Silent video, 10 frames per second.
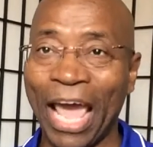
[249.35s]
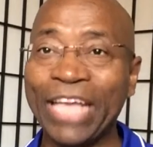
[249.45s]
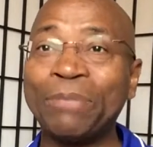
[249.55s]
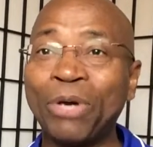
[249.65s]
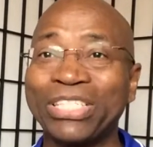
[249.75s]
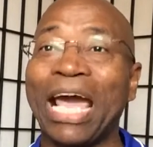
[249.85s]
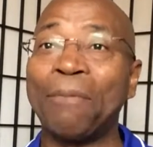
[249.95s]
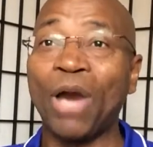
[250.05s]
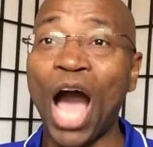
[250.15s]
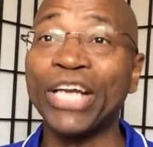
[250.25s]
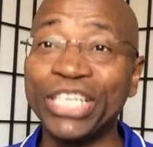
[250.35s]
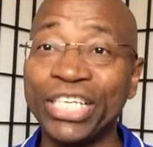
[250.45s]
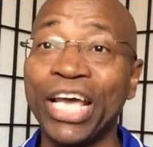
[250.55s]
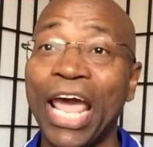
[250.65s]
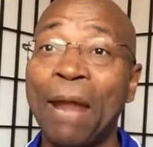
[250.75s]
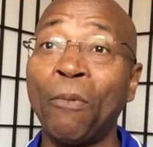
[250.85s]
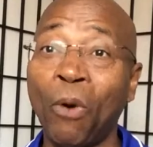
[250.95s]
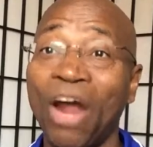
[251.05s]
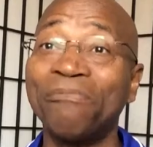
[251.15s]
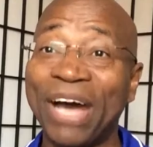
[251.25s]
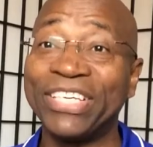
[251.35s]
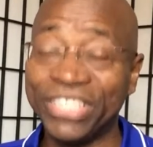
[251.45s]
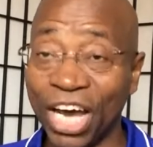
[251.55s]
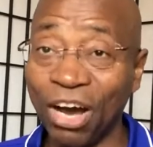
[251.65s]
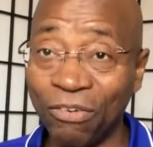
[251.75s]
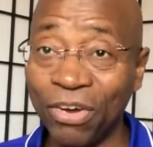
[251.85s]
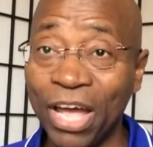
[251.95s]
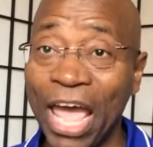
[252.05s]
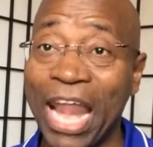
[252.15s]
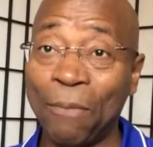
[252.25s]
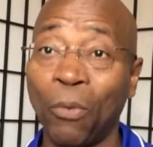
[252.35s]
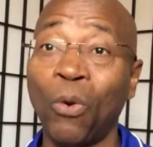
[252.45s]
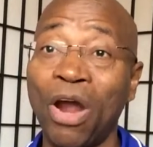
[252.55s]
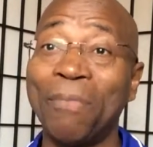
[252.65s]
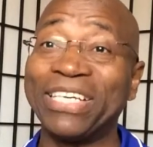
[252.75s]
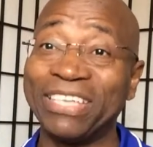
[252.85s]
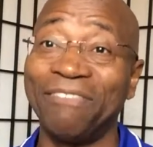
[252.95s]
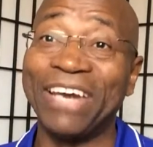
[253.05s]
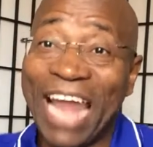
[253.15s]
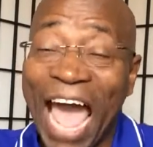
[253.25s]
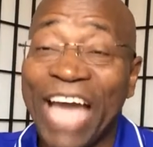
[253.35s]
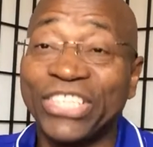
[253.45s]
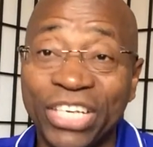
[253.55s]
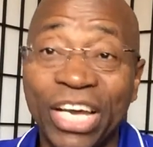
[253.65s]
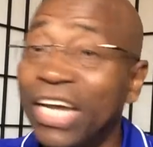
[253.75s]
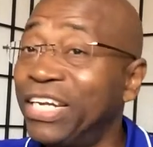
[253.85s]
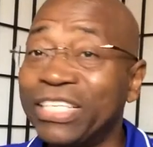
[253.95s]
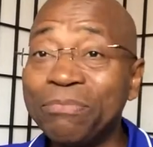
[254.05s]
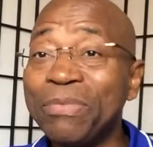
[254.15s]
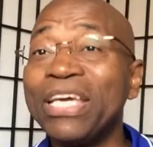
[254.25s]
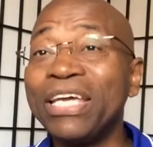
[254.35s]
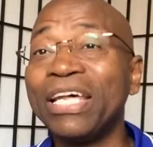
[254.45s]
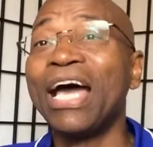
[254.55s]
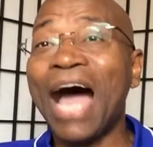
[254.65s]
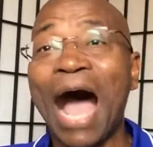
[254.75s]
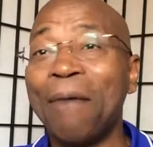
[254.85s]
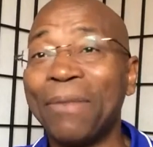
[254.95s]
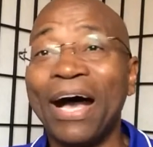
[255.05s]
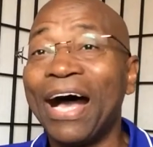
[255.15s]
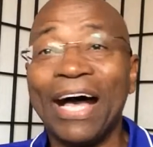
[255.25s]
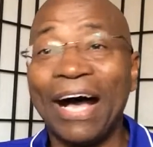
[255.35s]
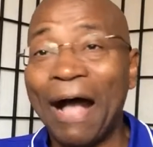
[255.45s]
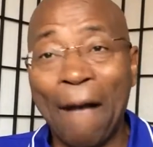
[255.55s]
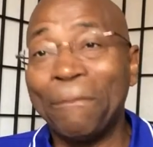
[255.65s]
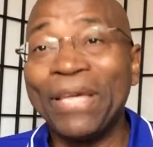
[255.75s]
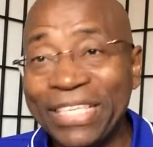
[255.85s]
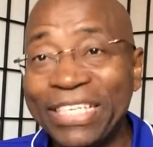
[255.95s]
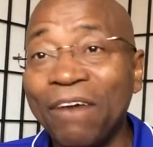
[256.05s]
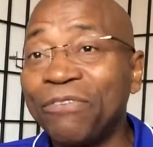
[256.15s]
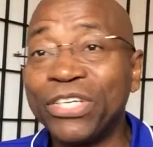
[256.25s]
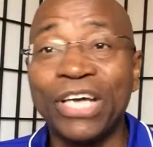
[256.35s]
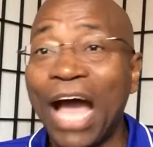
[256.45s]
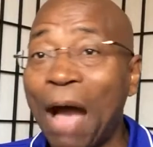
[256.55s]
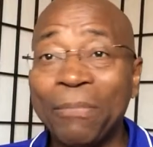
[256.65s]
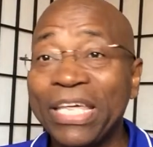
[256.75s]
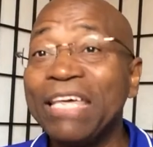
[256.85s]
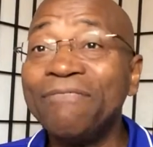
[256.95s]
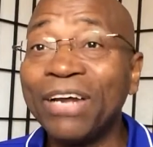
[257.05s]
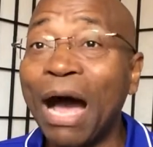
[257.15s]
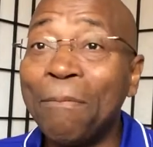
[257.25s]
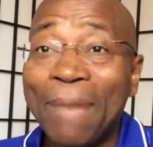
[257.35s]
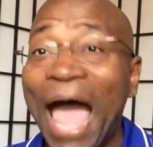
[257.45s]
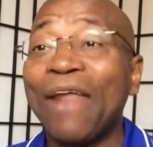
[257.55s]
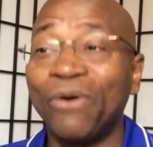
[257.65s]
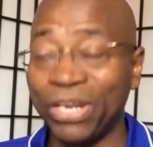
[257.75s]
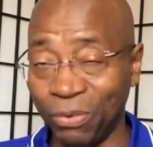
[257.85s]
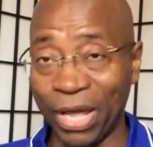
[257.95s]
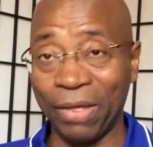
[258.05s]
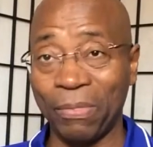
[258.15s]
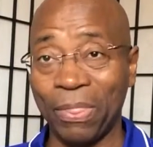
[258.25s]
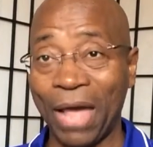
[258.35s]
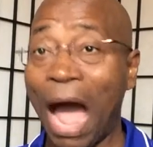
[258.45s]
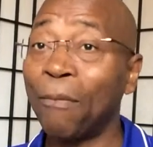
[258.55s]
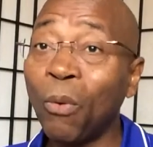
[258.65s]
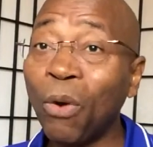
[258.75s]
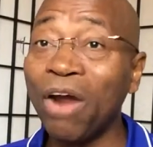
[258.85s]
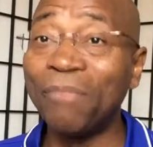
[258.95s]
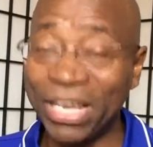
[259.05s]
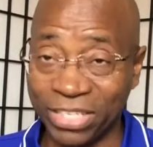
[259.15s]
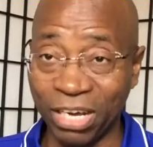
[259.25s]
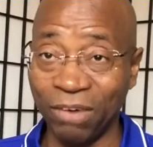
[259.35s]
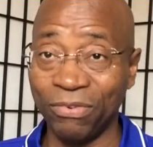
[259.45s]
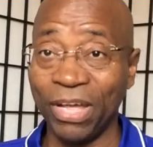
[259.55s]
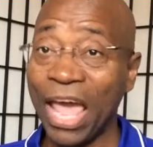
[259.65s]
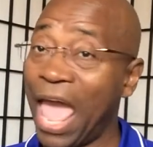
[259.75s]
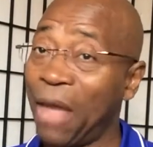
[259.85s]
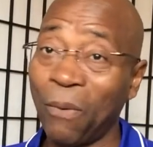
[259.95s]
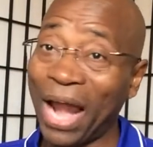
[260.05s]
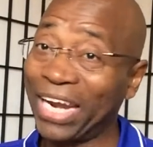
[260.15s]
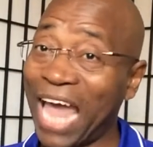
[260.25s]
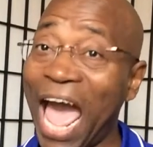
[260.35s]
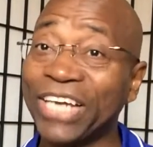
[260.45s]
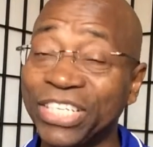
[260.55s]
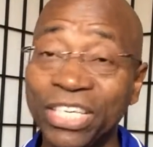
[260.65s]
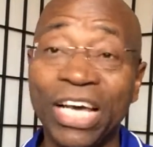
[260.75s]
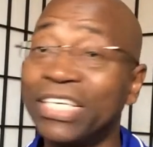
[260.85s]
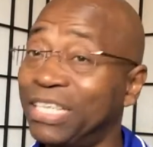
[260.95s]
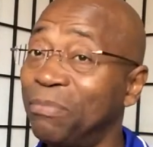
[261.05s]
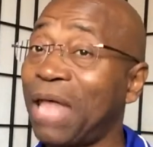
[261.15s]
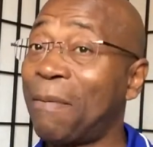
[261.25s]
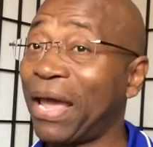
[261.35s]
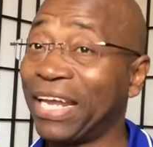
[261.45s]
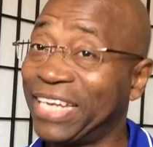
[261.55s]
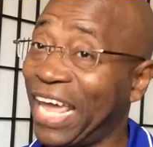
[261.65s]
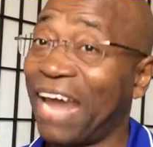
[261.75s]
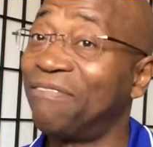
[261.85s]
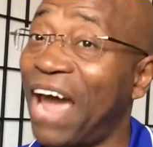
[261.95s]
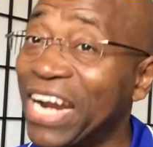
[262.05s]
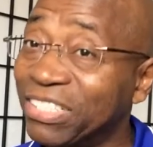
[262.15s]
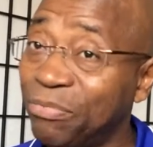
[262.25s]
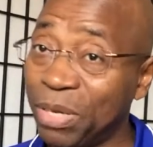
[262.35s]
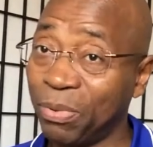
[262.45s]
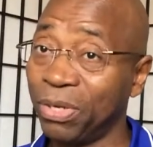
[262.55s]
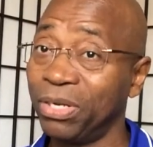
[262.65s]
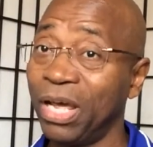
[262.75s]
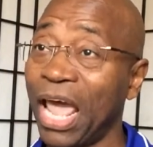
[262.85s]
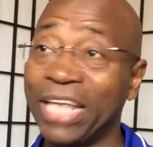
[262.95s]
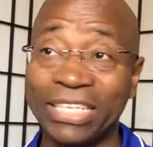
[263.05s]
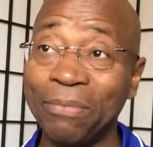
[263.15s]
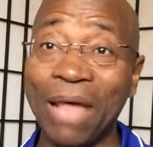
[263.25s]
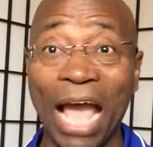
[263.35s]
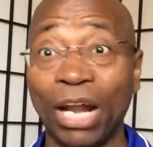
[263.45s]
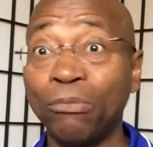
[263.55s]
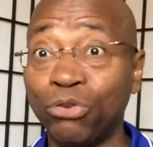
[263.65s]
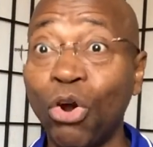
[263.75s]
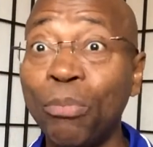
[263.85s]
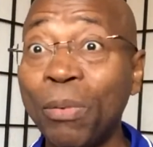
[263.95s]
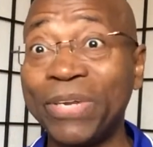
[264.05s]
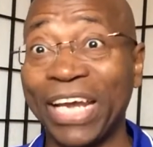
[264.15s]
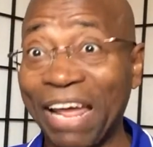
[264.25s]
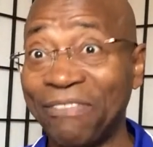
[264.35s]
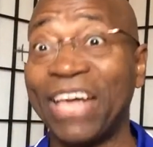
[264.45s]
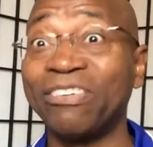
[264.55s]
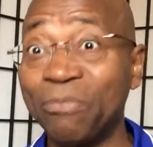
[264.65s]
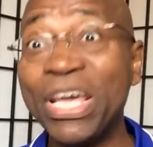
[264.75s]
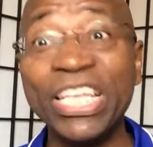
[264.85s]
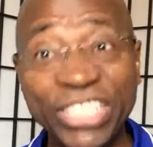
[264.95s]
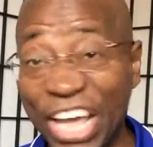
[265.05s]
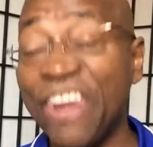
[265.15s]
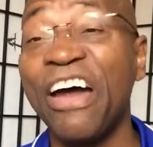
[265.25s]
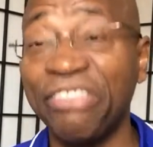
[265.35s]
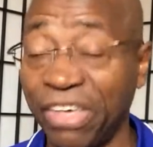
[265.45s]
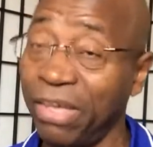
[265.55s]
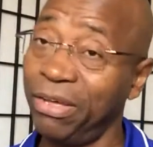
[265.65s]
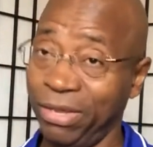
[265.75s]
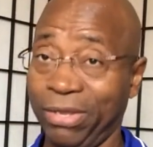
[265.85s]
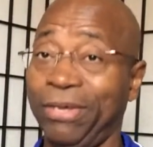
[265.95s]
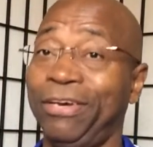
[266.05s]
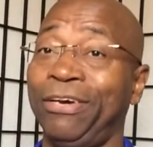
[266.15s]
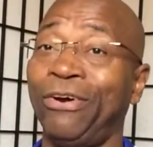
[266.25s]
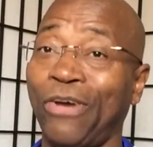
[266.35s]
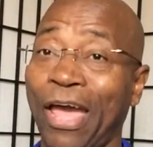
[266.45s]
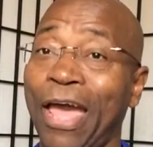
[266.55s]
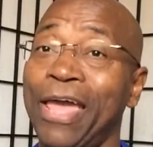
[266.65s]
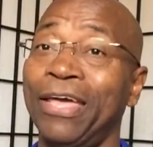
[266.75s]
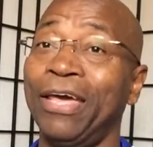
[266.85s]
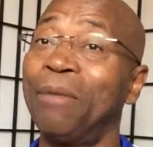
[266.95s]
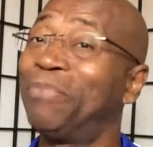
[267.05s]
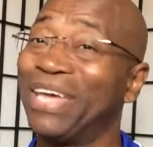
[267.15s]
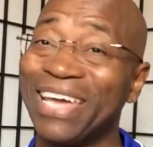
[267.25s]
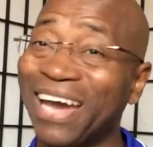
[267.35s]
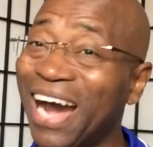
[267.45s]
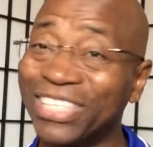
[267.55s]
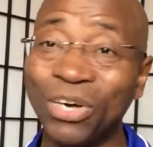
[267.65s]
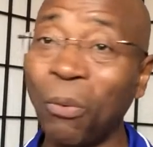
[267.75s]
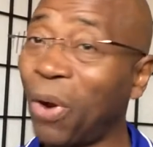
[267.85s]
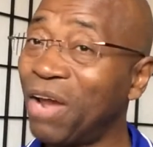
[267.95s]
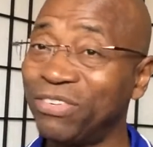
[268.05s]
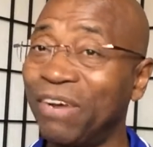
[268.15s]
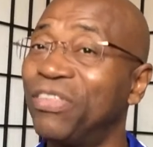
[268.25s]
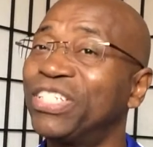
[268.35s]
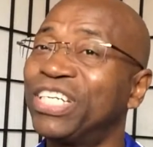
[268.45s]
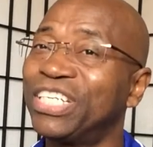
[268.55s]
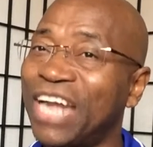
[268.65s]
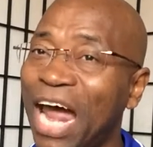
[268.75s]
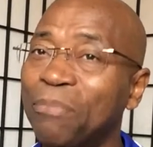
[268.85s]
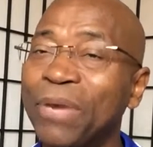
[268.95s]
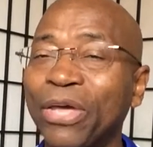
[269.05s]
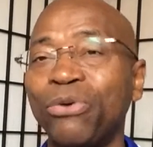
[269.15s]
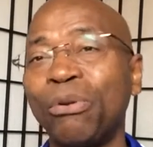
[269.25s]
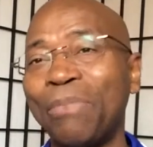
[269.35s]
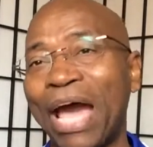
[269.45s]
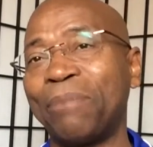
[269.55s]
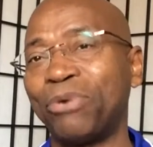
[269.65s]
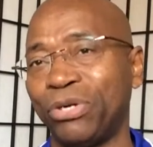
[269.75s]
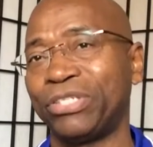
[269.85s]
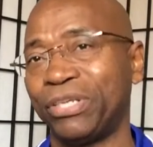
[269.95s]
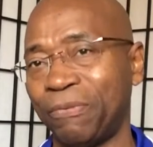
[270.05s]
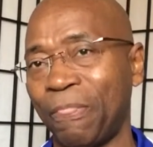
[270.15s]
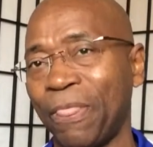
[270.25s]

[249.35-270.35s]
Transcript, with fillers: And just because I am conscious and I'm aware of myself and I'm aware of myself in action doesn't mean I'm, uh, I'm being selfish, I'm evil, I'm bad or anyway. I'm aware of myself. And while in action, sometimes I can take advantage of people, and sometimes I can observe people taking advantage of me and say nothing. Okay? Being constantly aware of yourself, this should not make you a bad person.